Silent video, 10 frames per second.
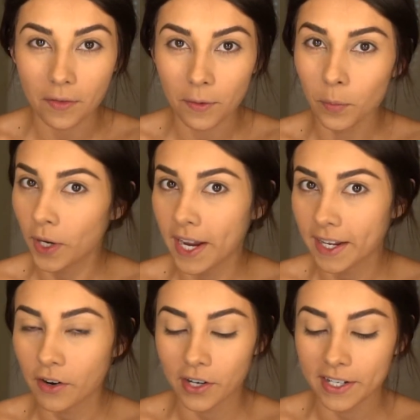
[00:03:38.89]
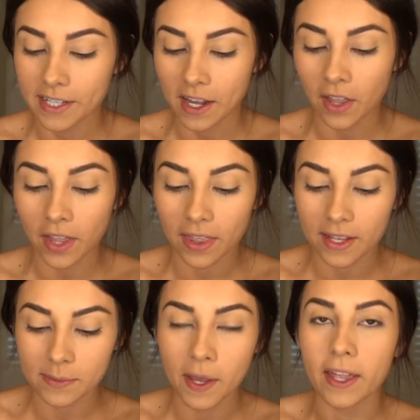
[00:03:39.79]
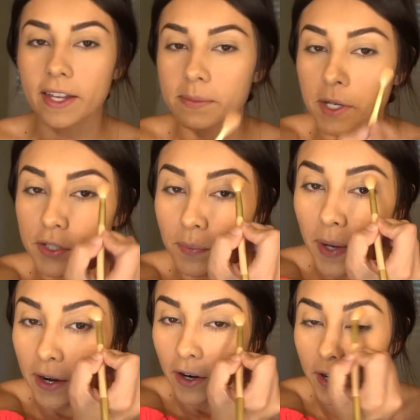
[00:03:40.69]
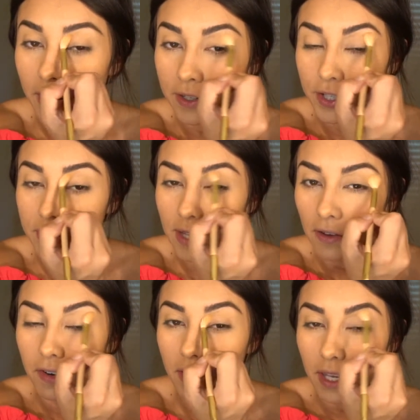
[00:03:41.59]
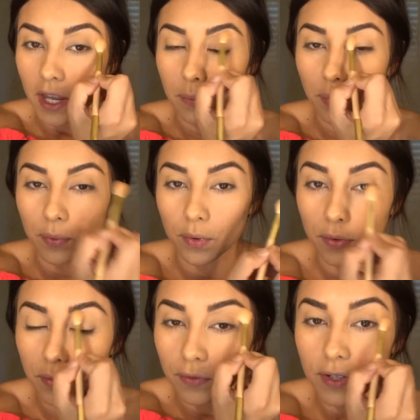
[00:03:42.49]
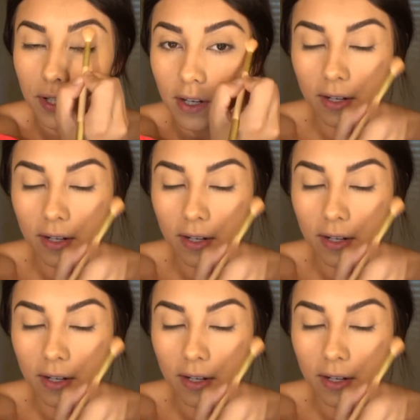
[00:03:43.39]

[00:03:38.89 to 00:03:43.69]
from what I can already tell, this palette is much better. She's definitely improved.